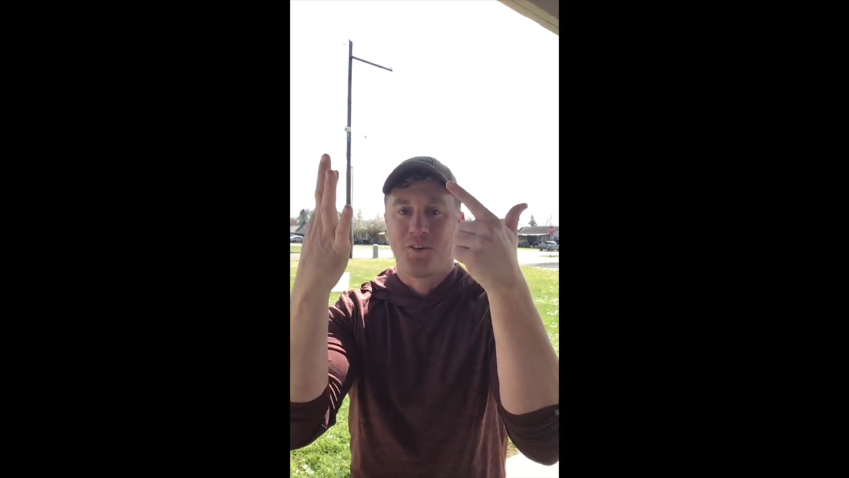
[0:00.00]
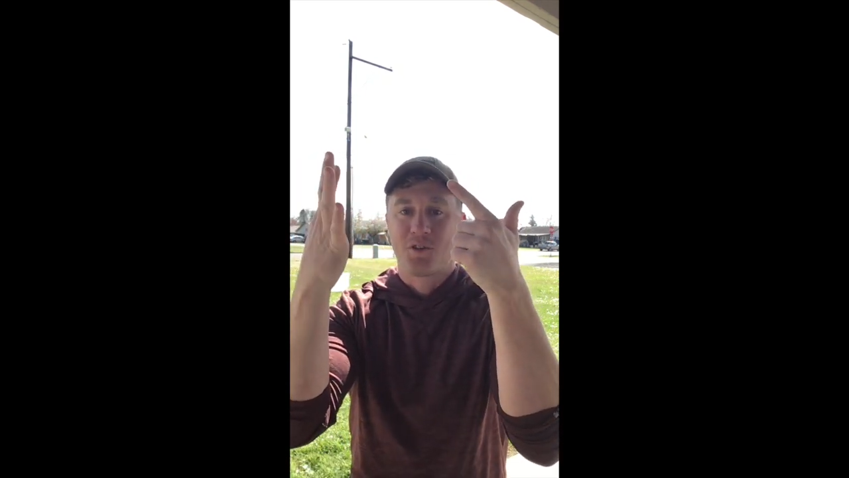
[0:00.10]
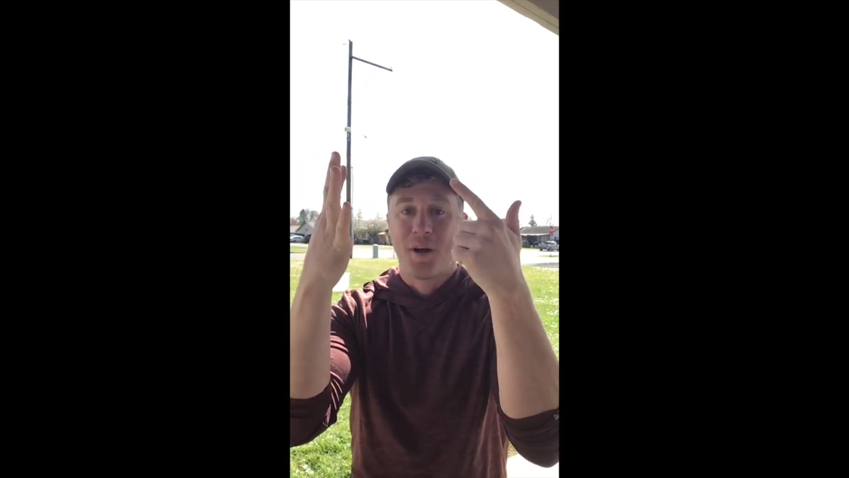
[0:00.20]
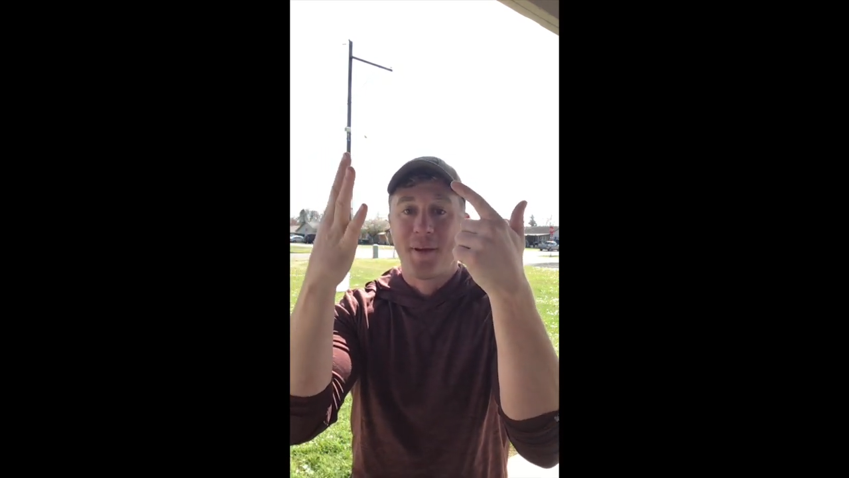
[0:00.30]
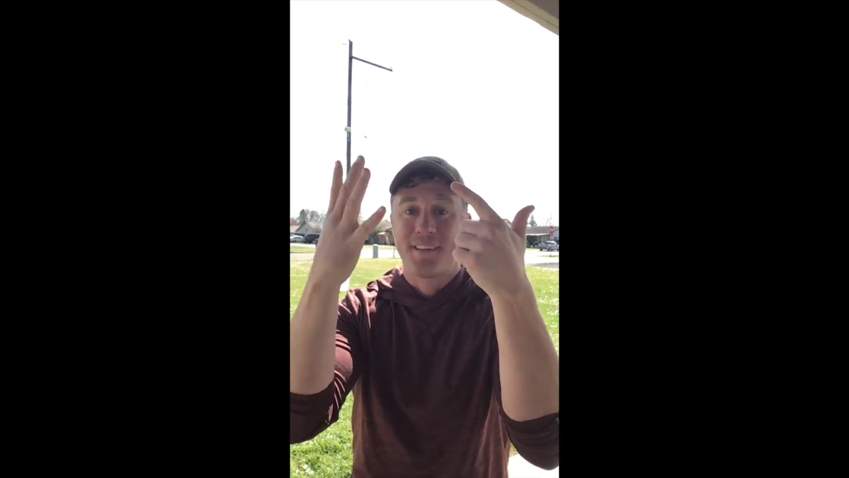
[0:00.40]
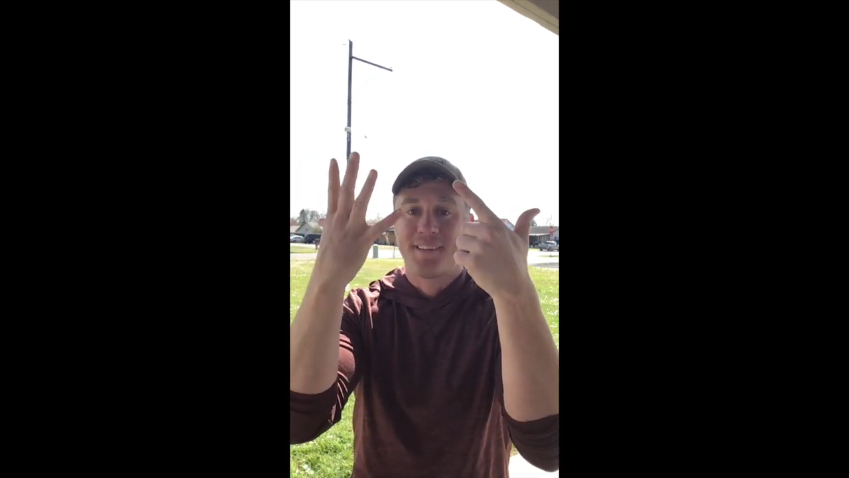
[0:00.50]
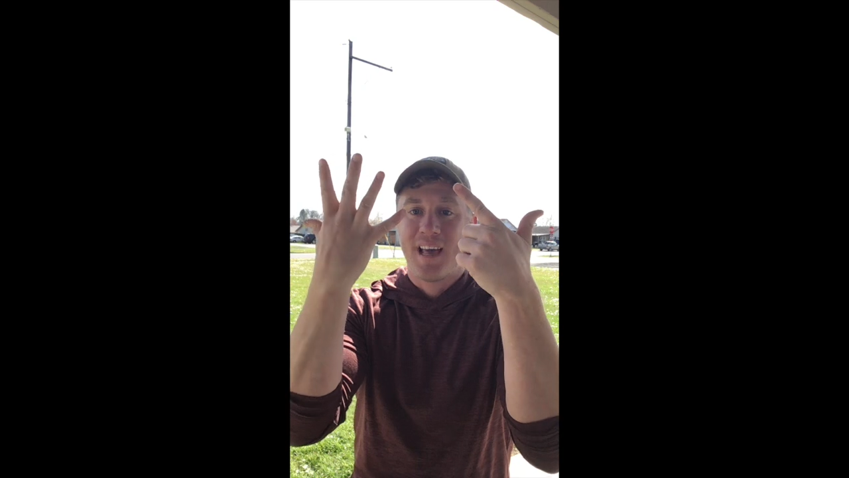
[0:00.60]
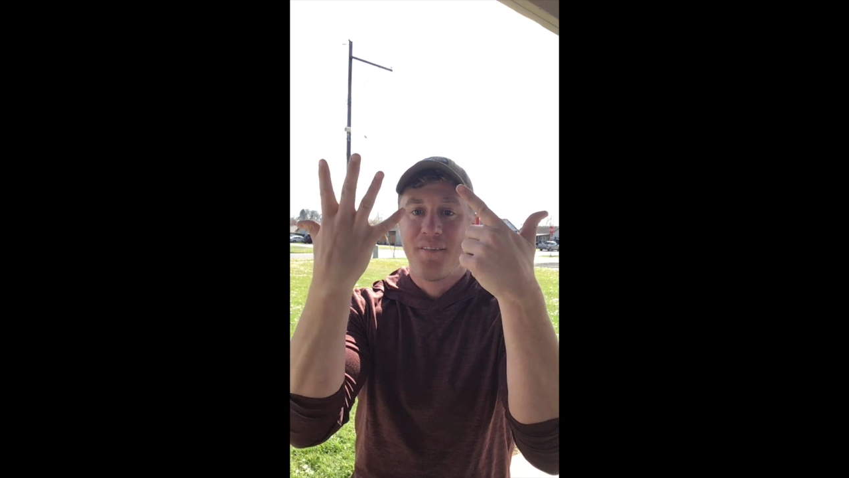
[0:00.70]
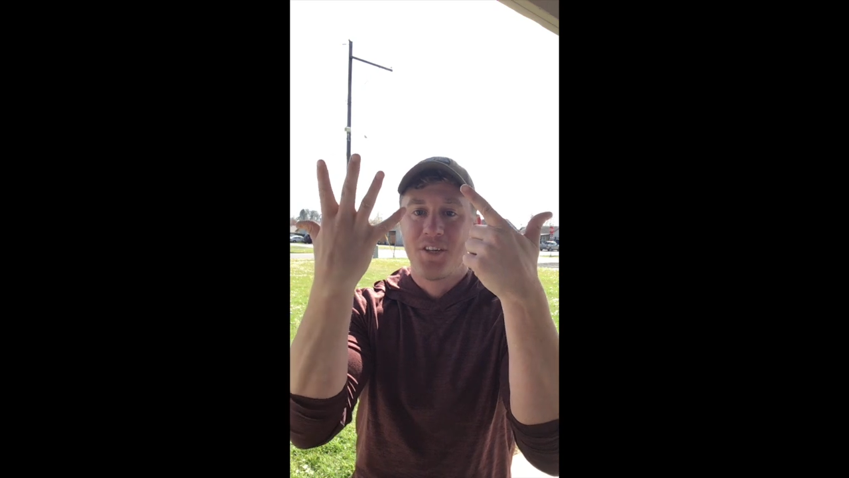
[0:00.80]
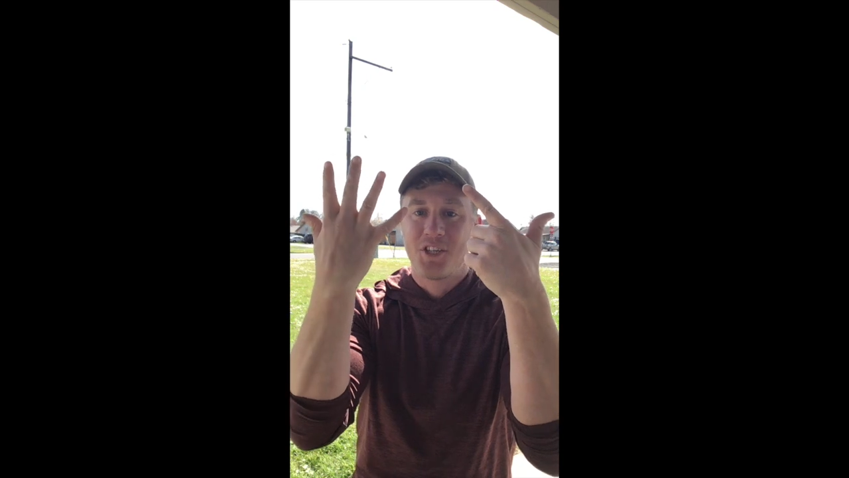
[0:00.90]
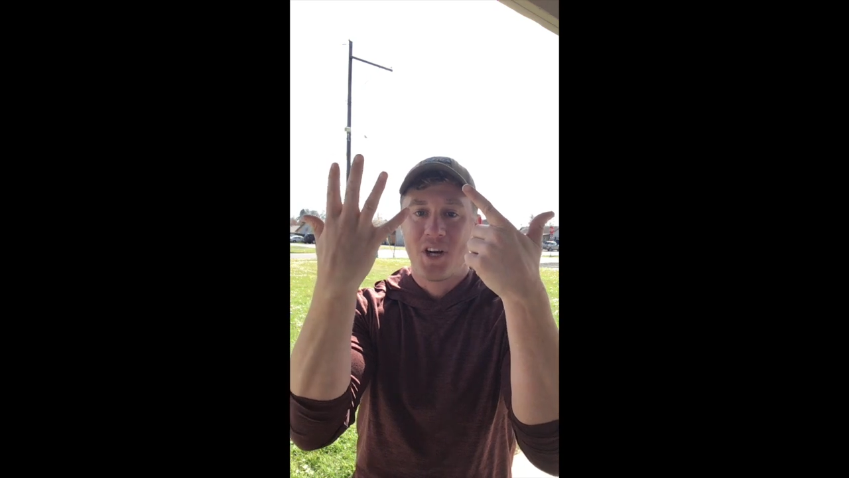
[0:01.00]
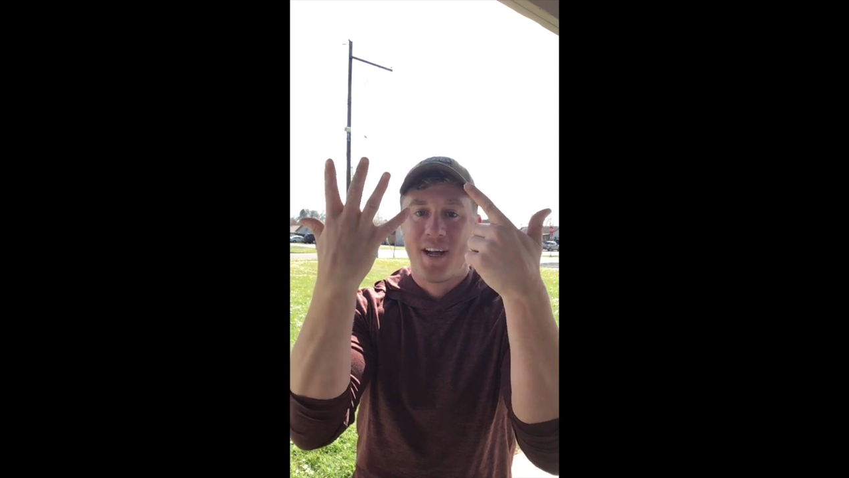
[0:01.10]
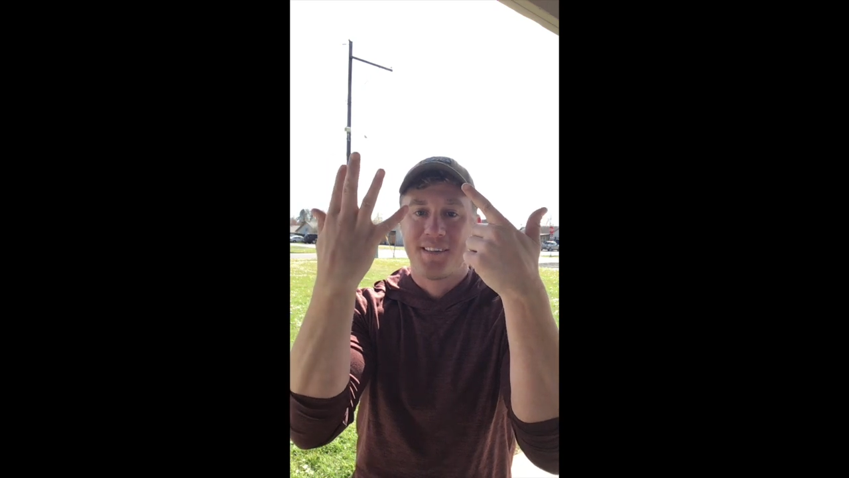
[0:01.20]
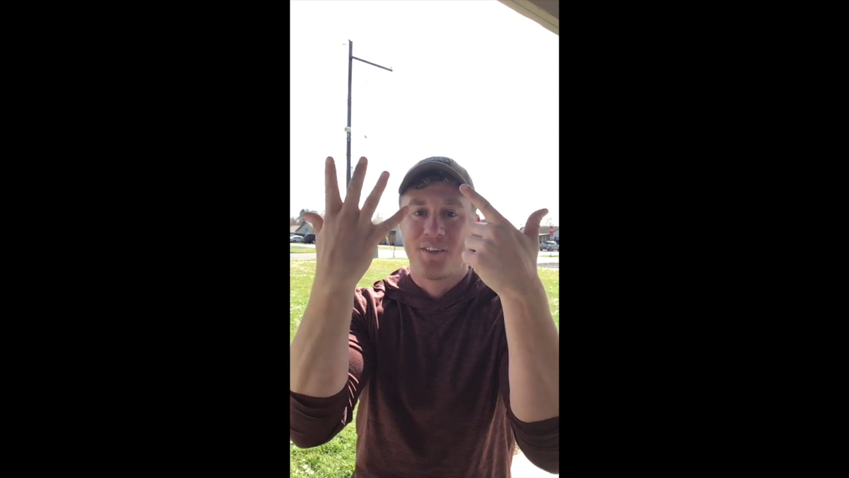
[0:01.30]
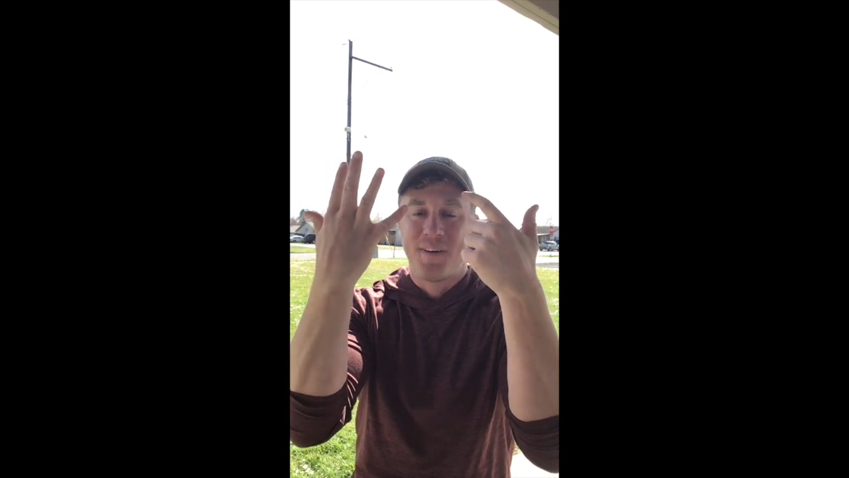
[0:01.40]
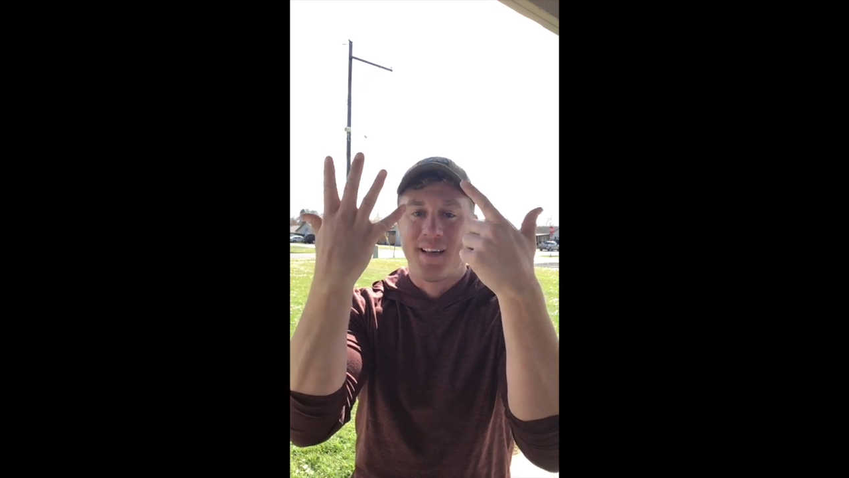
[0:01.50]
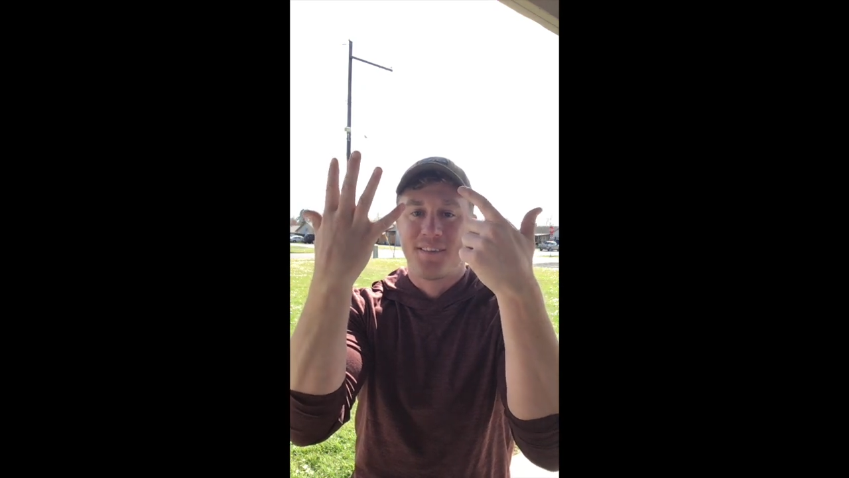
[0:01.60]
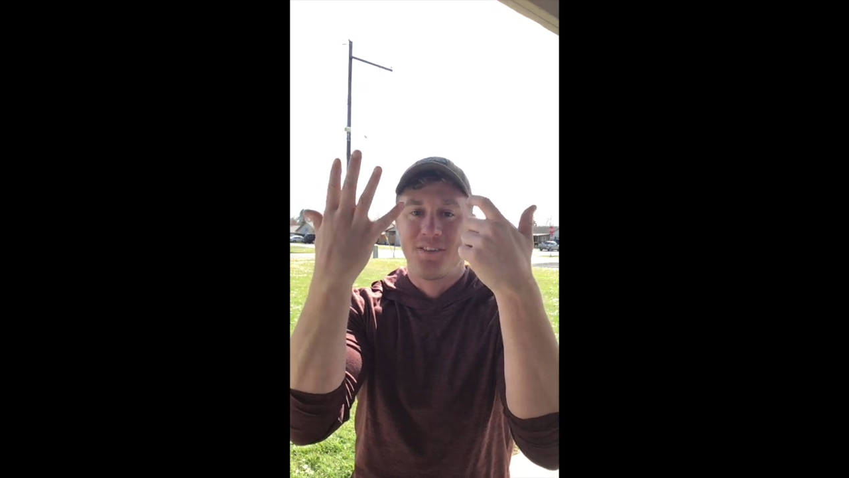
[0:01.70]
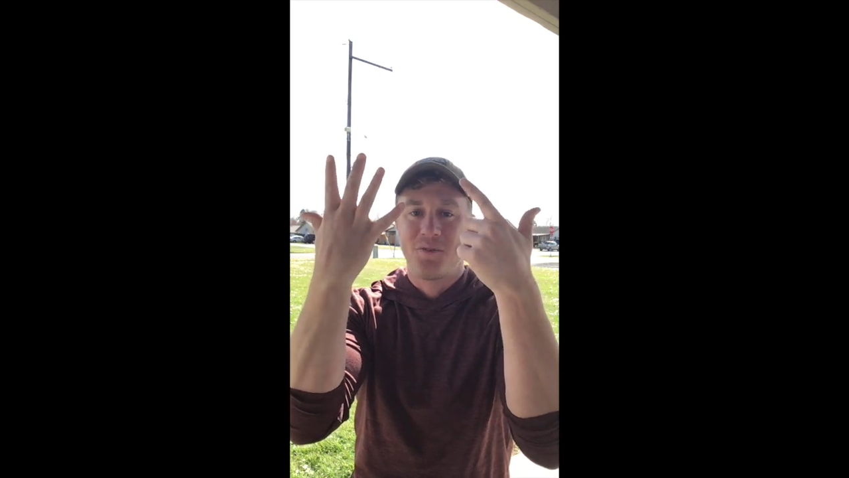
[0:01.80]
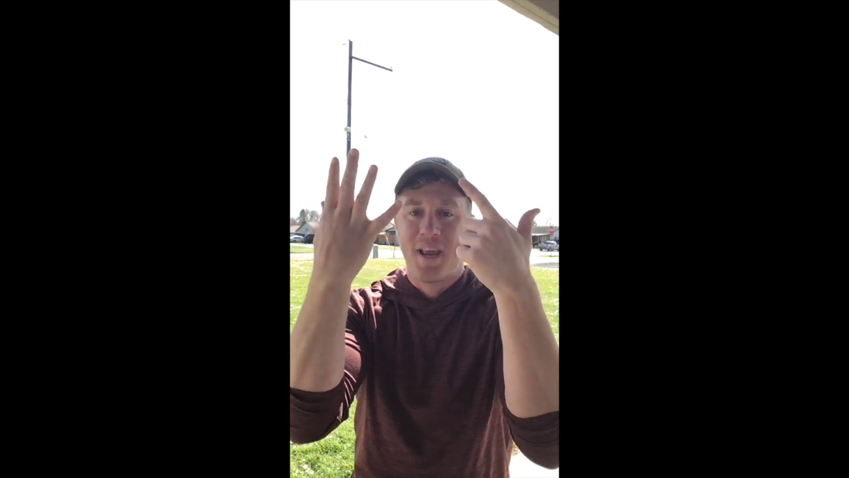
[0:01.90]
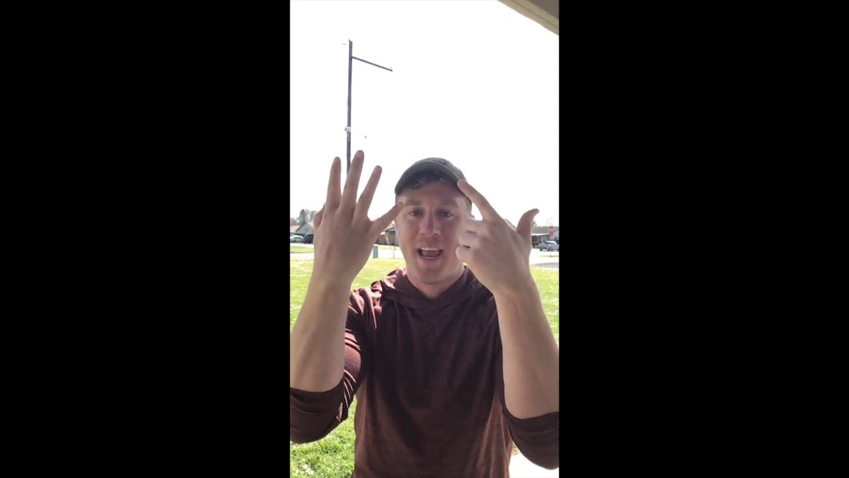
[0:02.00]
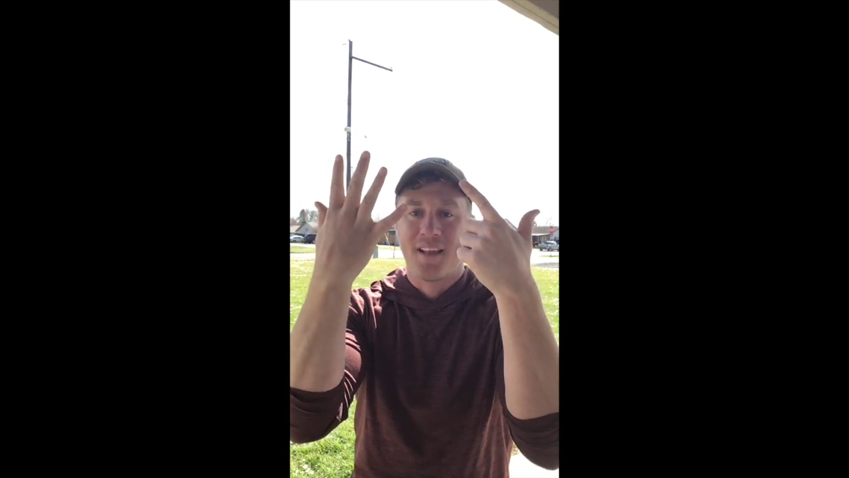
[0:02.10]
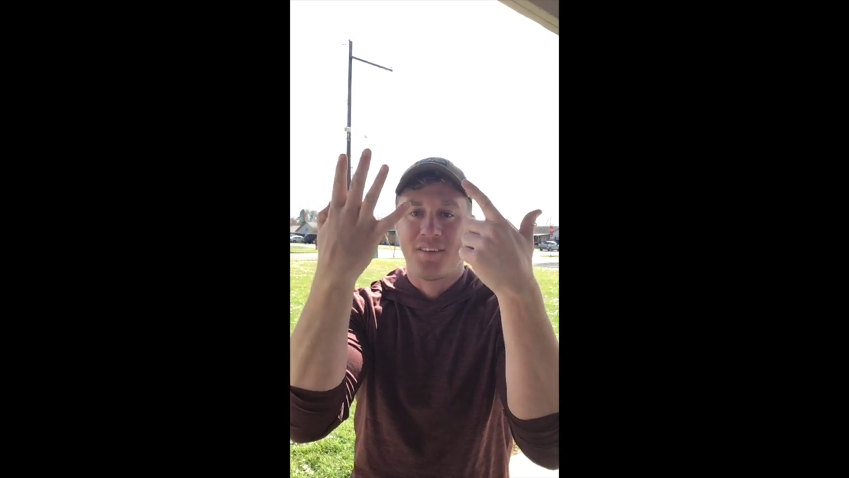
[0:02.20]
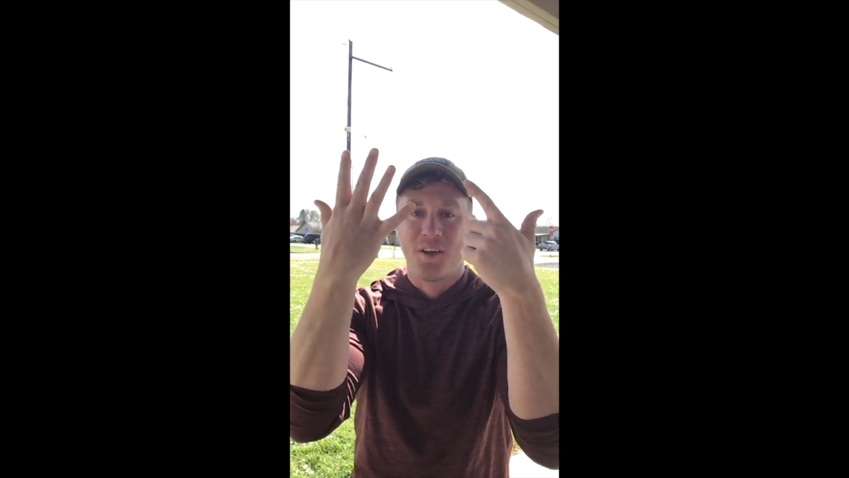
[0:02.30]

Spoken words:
So you're trying to make seven shots as fast as you can.